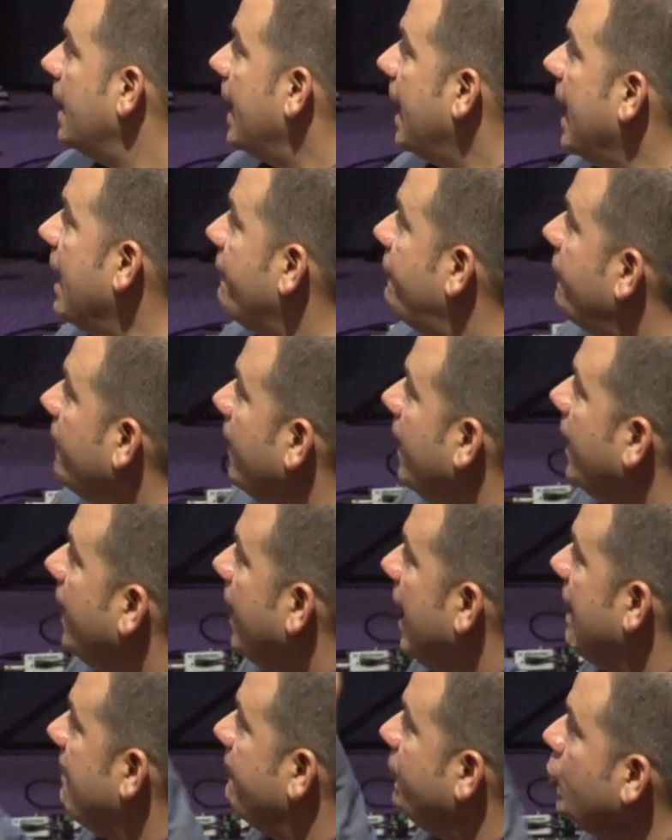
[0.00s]
If
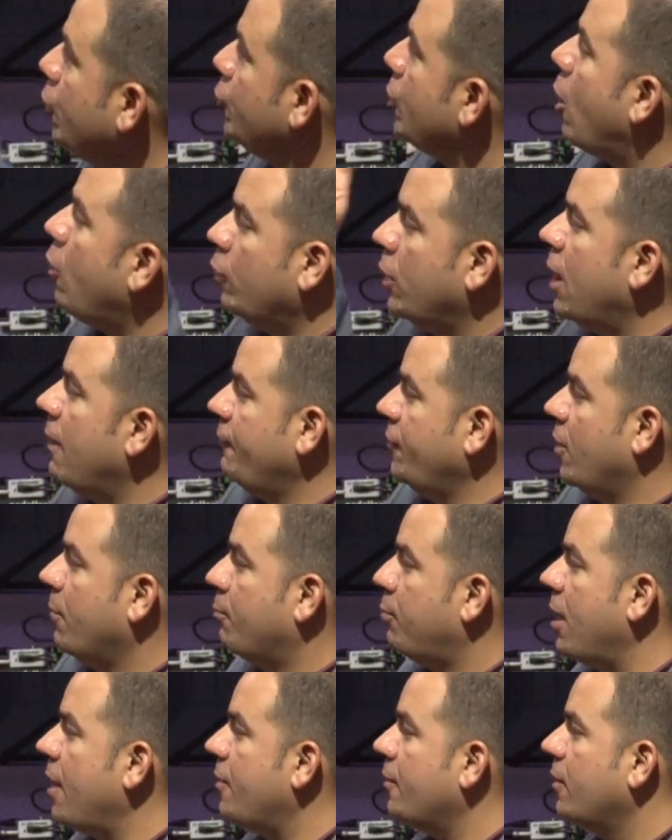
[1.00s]
if you don't love your
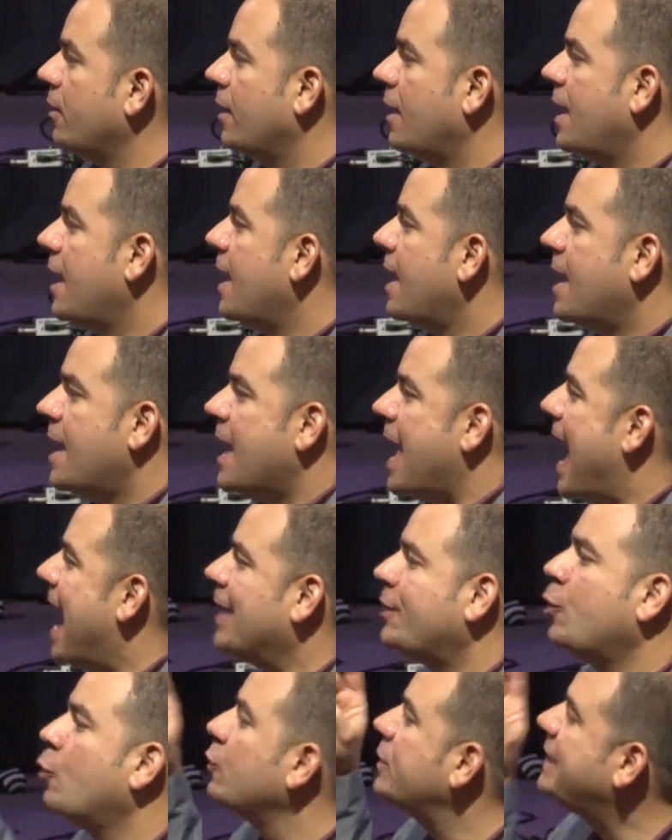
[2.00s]
brother, I
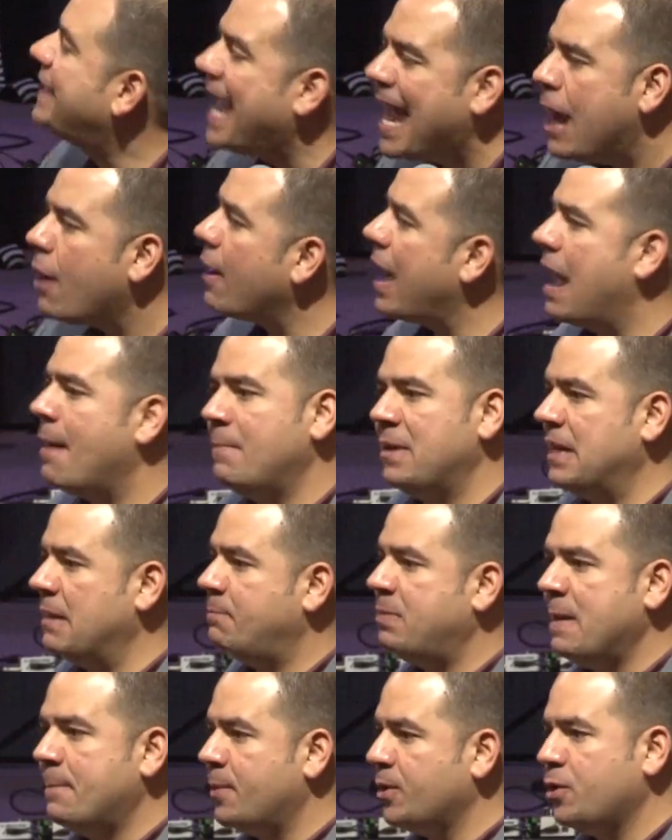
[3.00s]
don't care how many
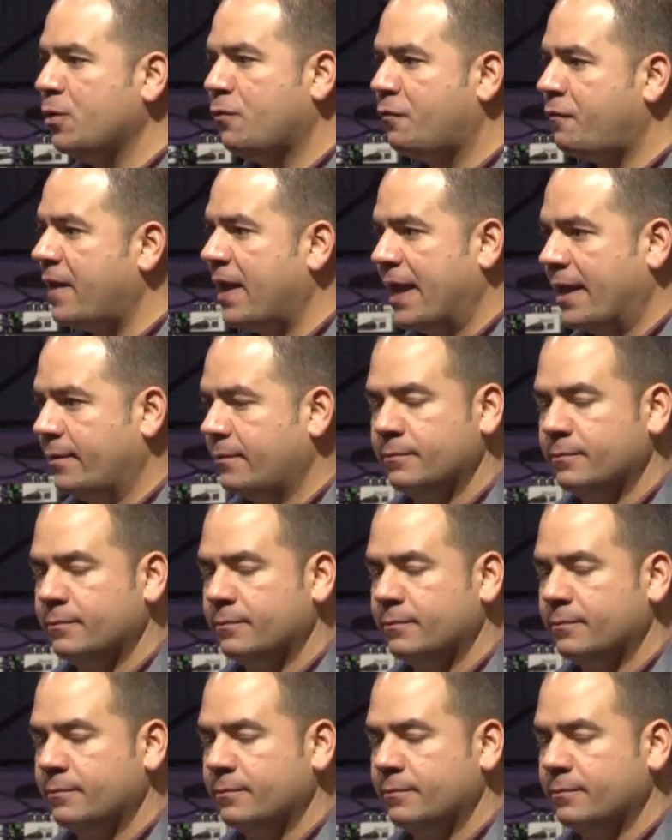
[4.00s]
people you fed.